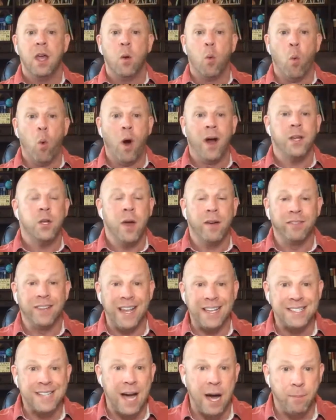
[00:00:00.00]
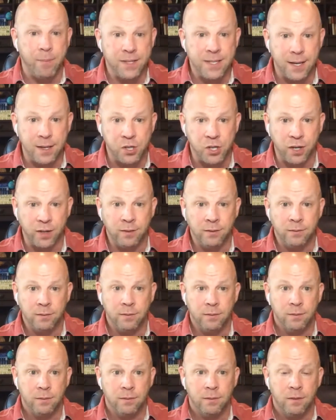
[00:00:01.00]
One, you have less competition.
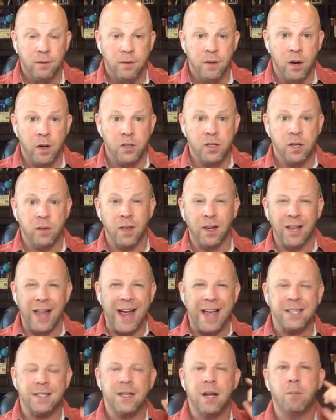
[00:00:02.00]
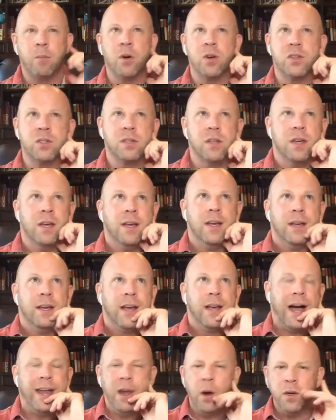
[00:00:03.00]
There's the last numbers.
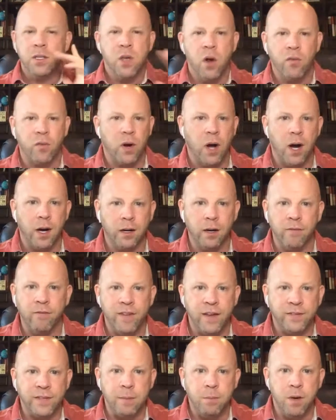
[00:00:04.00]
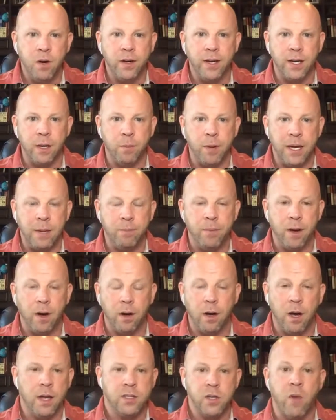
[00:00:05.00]
I know it's over 150 million of
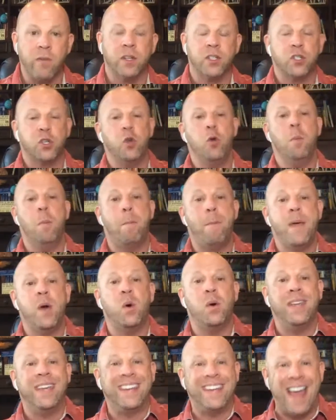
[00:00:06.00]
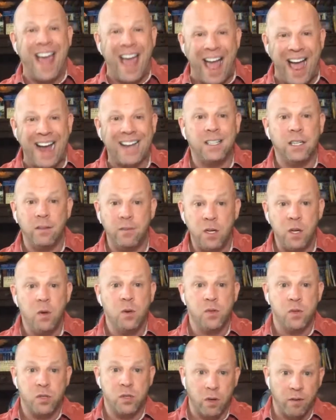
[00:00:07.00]
people. It's over 2 billion active
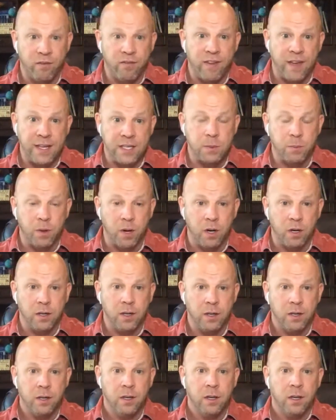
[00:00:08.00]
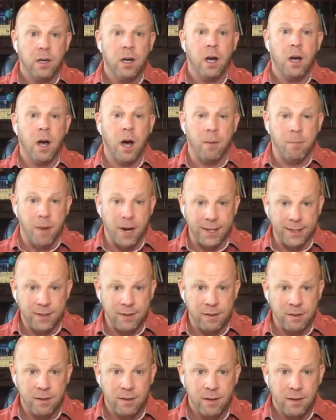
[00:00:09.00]
users on Facebook a month.